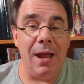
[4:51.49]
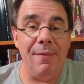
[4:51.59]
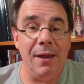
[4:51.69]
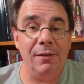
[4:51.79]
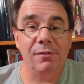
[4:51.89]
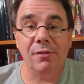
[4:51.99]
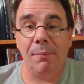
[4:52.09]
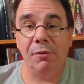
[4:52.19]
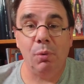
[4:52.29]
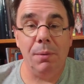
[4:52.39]
And then in
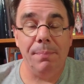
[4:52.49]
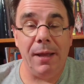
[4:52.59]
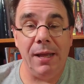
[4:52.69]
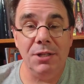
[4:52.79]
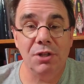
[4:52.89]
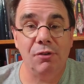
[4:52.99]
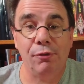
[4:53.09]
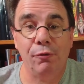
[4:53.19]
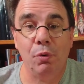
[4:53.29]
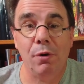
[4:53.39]
subsequent pages
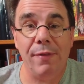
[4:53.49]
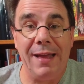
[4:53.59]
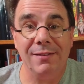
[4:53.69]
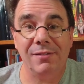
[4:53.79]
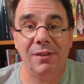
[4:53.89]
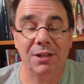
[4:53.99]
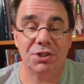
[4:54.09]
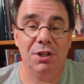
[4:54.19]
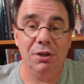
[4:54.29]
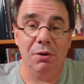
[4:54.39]
for that
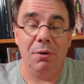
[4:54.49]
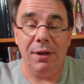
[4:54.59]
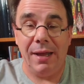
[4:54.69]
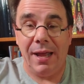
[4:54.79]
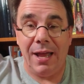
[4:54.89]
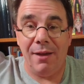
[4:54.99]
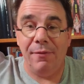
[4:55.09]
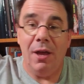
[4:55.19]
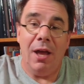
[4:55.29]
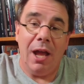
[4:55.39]
section, you're going to have
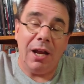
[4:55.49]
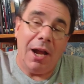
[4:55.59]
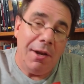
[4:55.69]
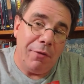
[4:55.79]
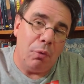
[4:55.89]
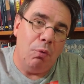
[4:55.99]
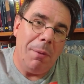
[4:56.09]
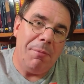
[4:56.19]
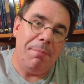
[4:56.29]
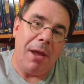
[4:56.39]
a kind of a
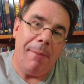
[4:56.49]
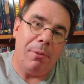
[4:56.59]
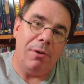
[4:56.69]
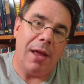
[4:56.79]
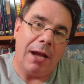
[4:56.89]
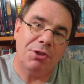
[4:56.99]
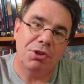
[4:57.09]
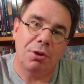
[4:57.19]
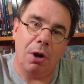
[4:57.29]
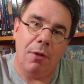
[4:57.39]
ripped paper
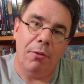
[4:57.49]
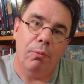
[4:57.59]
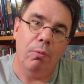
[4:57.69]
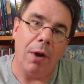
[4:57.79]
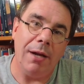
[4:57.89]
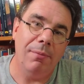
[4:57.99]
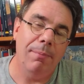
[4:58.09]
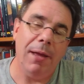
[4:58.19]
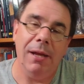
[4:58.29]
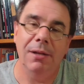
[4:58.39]
texture on the right
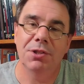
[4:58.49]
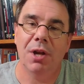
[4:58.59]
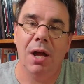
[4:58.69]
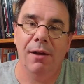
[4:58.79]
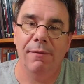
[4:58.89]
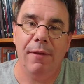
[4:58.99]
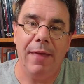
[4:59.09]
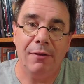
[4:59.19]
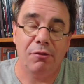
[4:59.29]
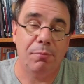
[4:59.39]
page of
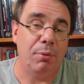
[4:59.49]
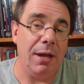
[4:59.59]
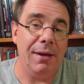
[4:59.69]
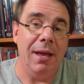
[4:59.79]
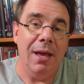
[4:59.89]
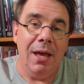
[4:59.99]
that spread